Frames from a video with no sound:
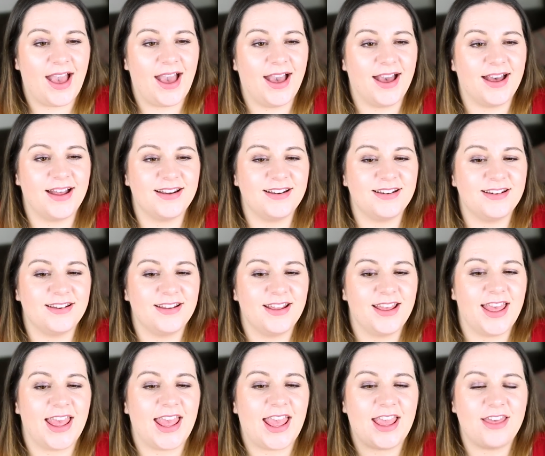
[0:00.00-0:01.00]
And
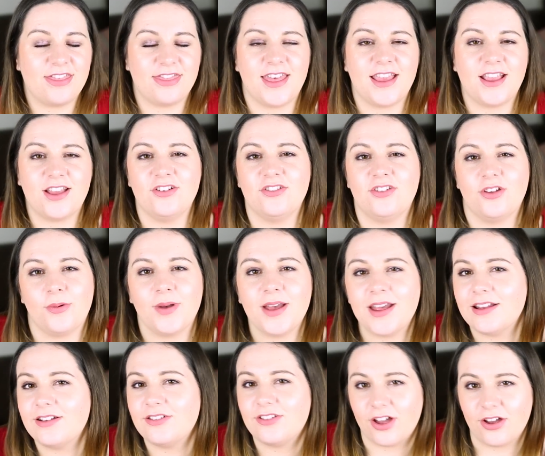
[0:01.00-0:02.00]
if they can do
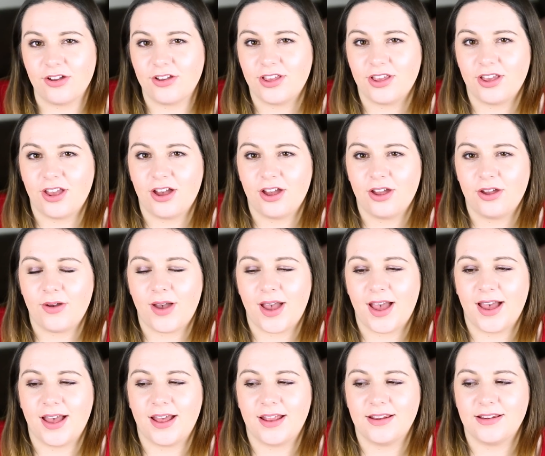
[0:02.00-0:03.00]
it in Tokyo
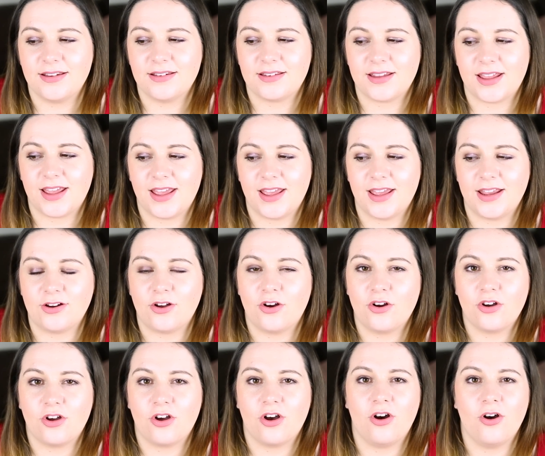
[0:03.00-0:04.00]
and in
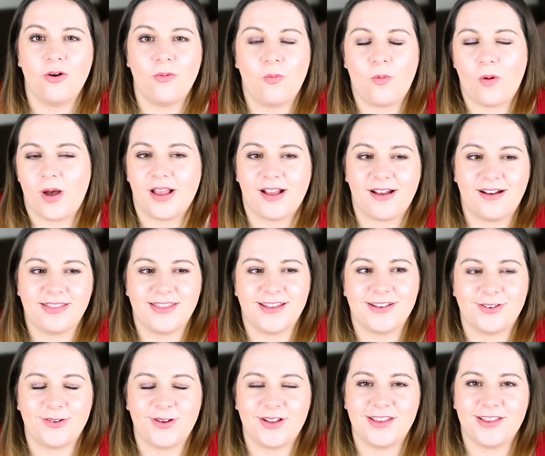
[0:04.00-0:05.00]
Hong Kong, why can't they
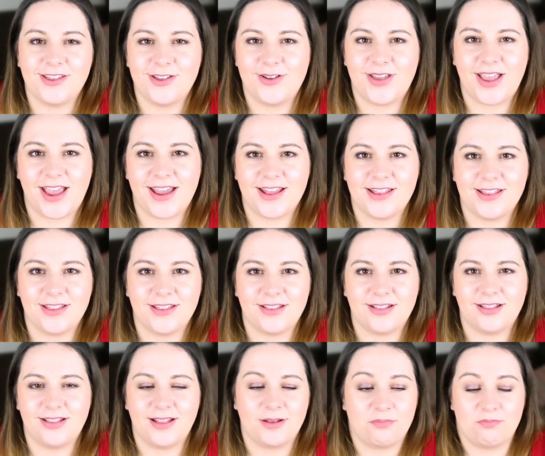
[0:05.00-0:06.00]
do it in the UK and the,
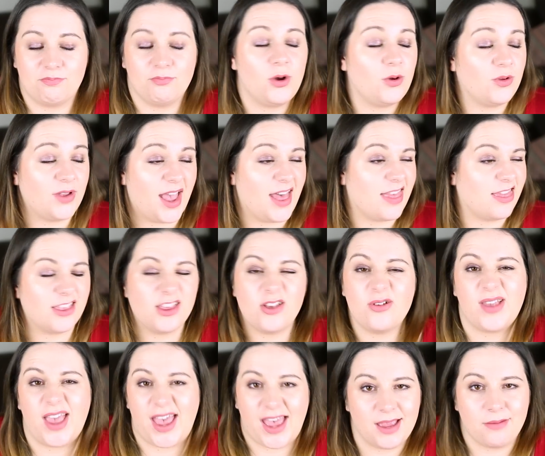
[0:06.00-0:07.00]
like, well yeah, the
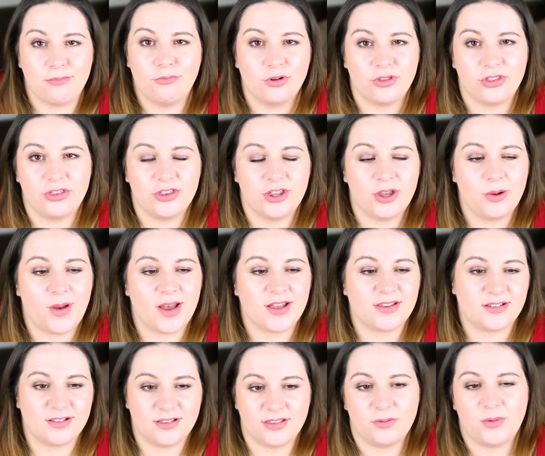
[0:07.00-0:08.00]
UK more than the
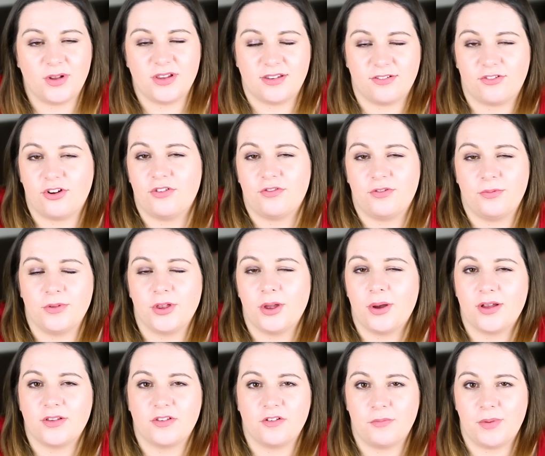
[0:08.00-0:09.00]
US because the ones I've got from the
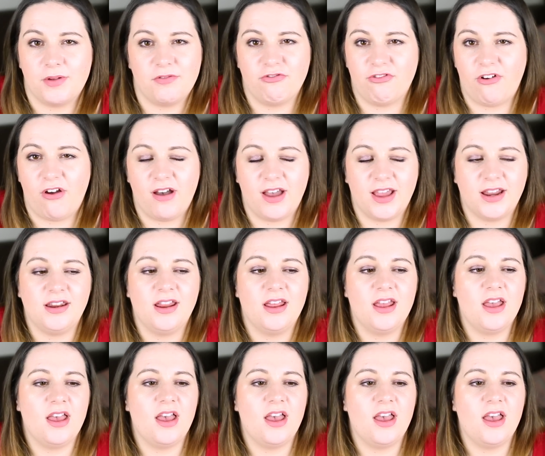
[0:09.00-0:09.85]
US have been fine.